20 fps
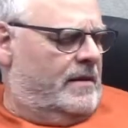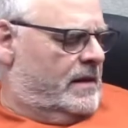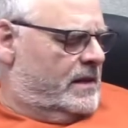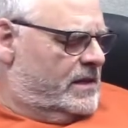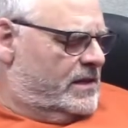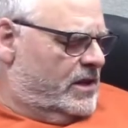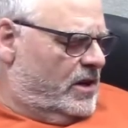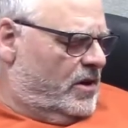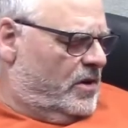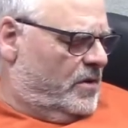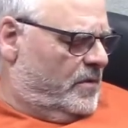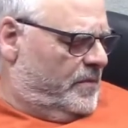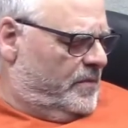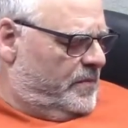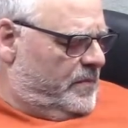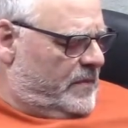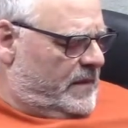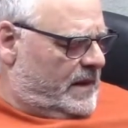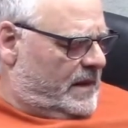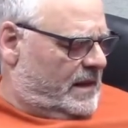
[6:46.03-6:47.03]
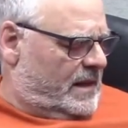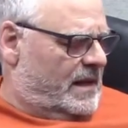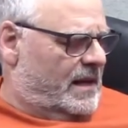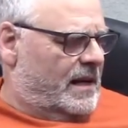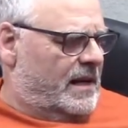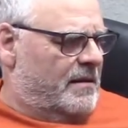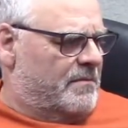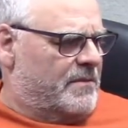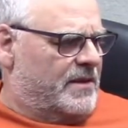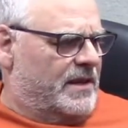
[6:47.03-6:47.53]
So
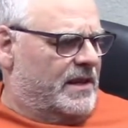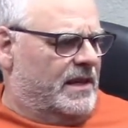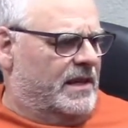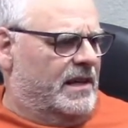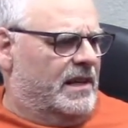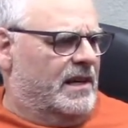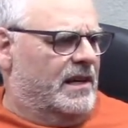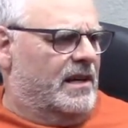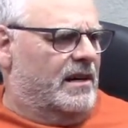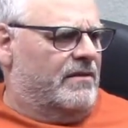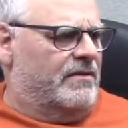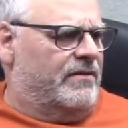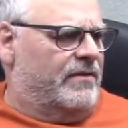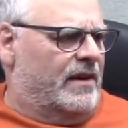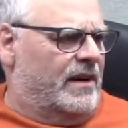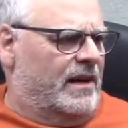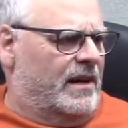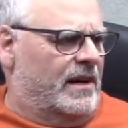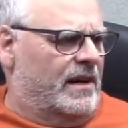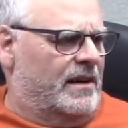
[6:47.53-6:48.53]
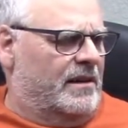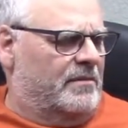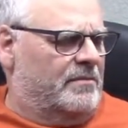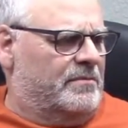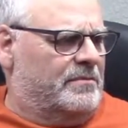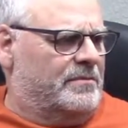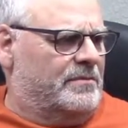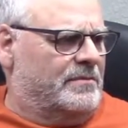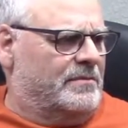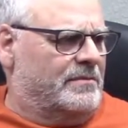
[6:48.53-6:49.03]
I'm thinking of, well,
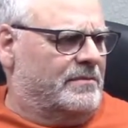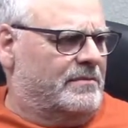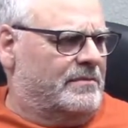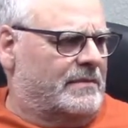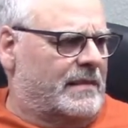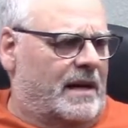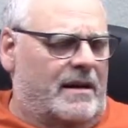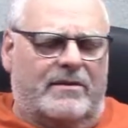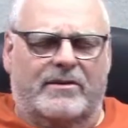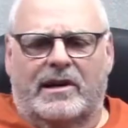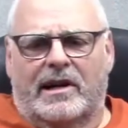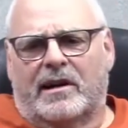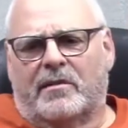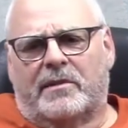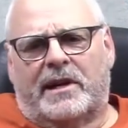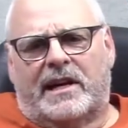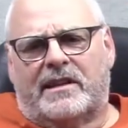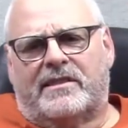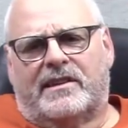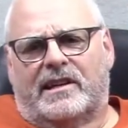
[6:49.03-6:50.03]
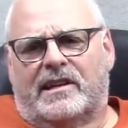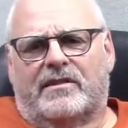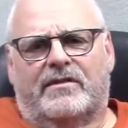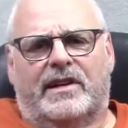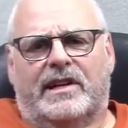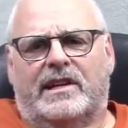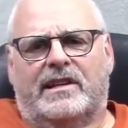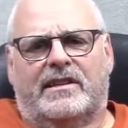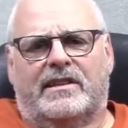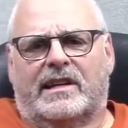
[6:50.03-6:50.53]
I'm not thinking of
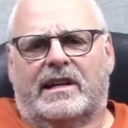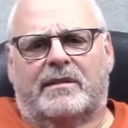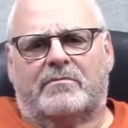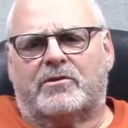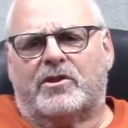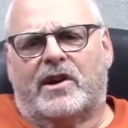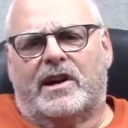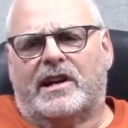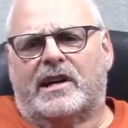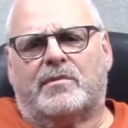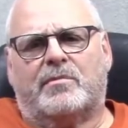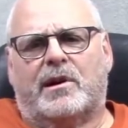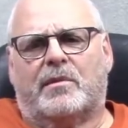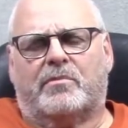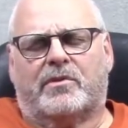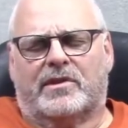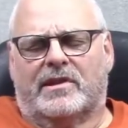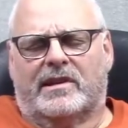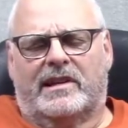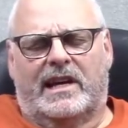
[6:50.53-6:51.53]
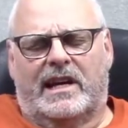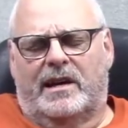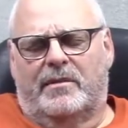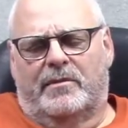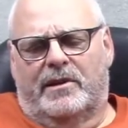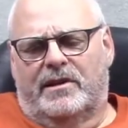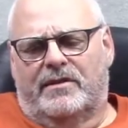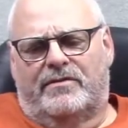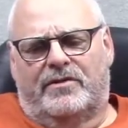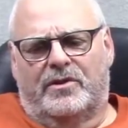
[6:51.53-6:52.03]
anything. I'm trying to come up with a name,
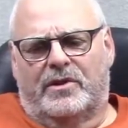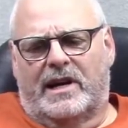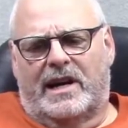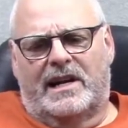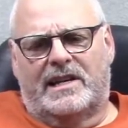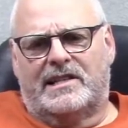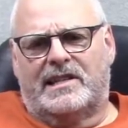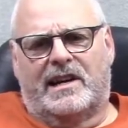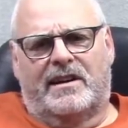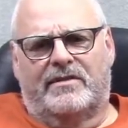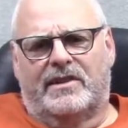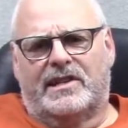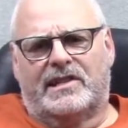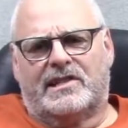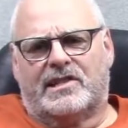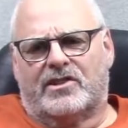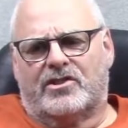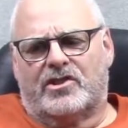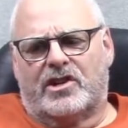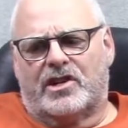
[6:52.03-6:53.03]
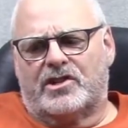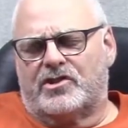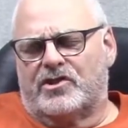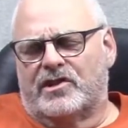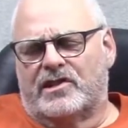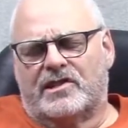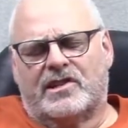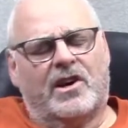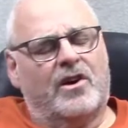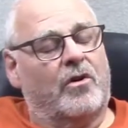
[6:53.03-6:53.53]
and if you guys have any
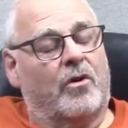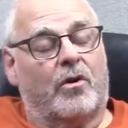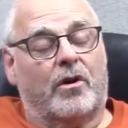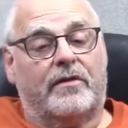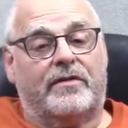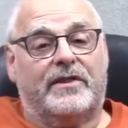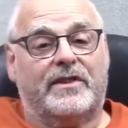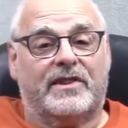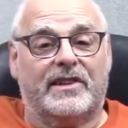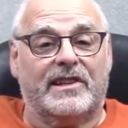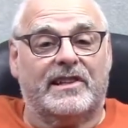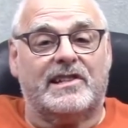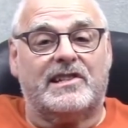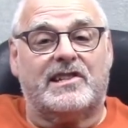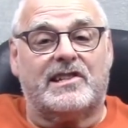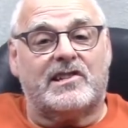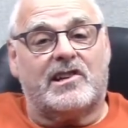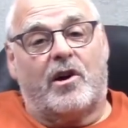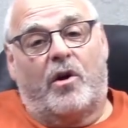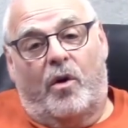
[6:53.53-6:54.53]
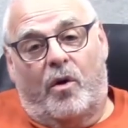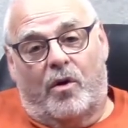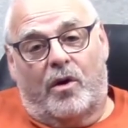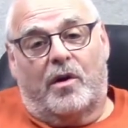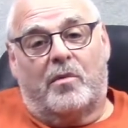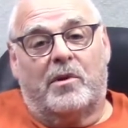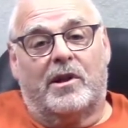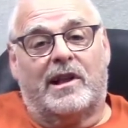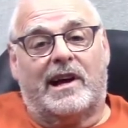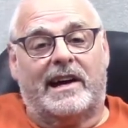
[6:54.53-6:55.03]
suggestions, or if you think this is a
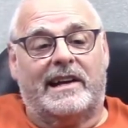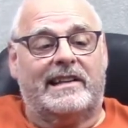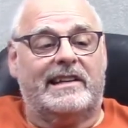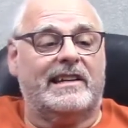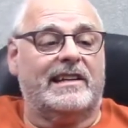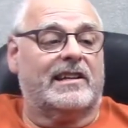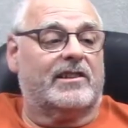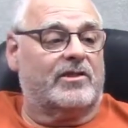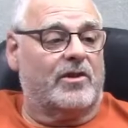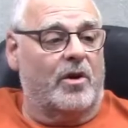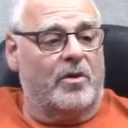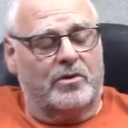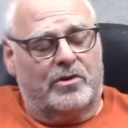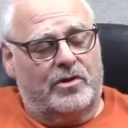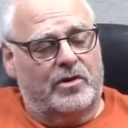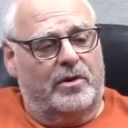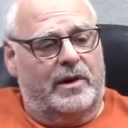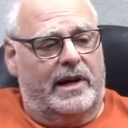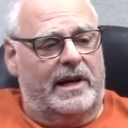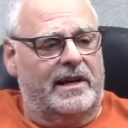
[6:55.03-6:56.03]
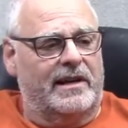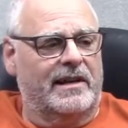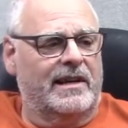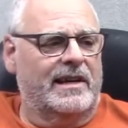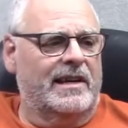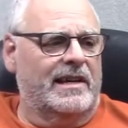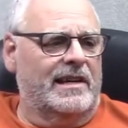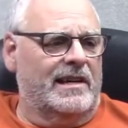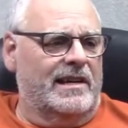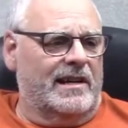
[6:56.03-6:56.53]
horrible idea, don't do it,
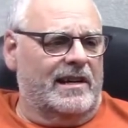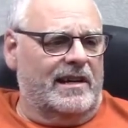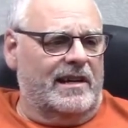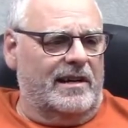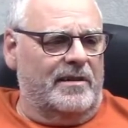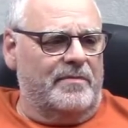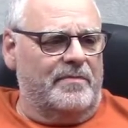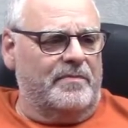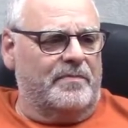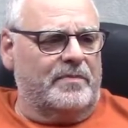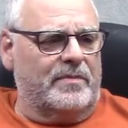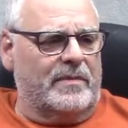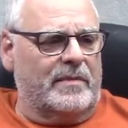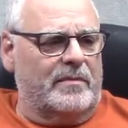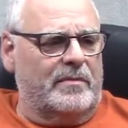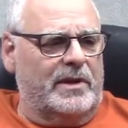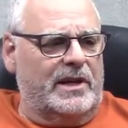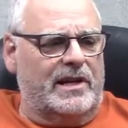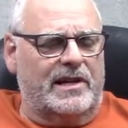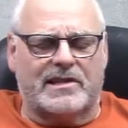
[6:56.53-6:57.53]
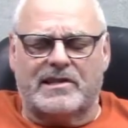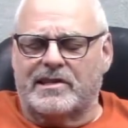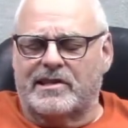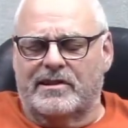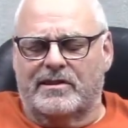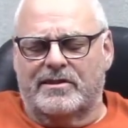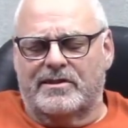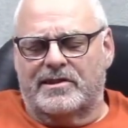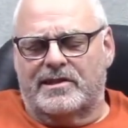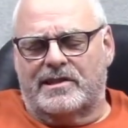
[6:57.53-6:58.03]
because
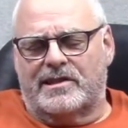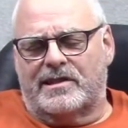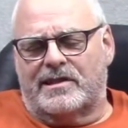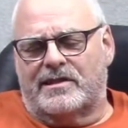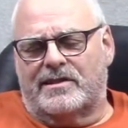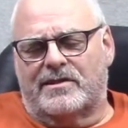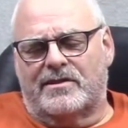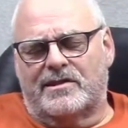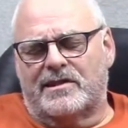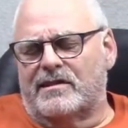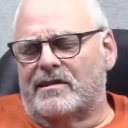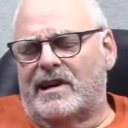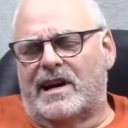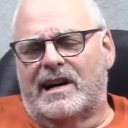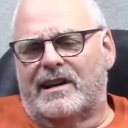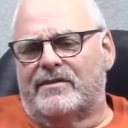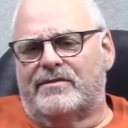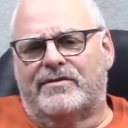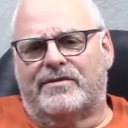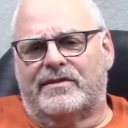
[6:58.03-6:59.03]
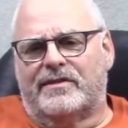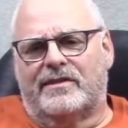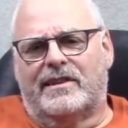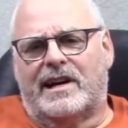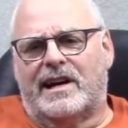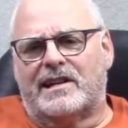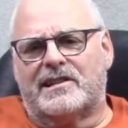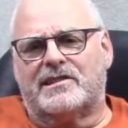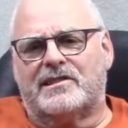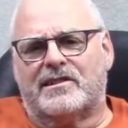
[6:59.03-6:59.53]
there's a lot
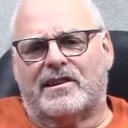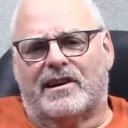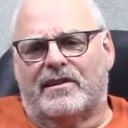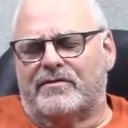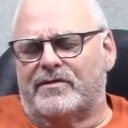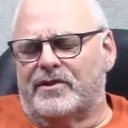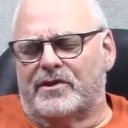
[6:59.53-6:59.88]
of stuff.